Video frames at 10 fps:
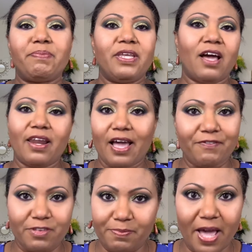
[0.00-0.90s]
me not
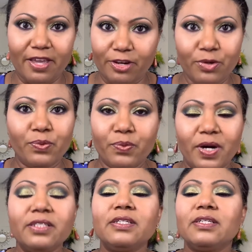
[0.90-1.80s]
have to buy a new
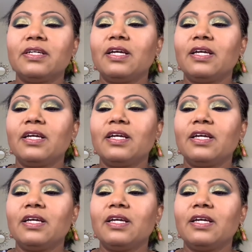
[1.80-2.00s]
one.